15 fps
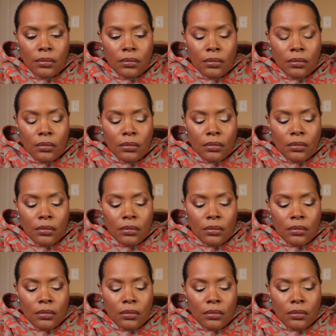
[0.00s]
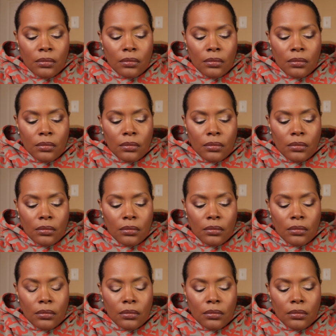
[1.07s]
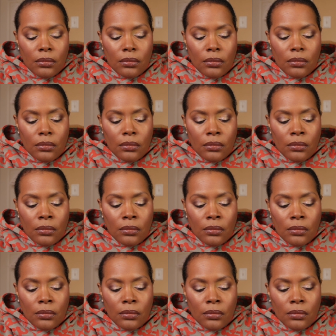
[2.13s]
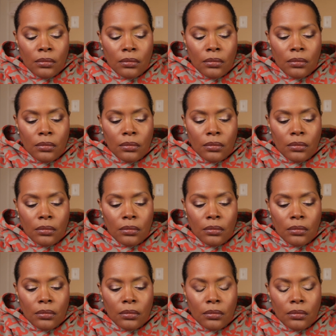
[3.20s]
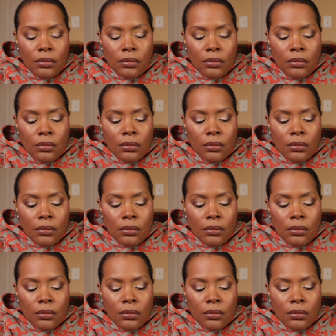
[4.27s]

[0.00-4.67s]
Nobody speaks.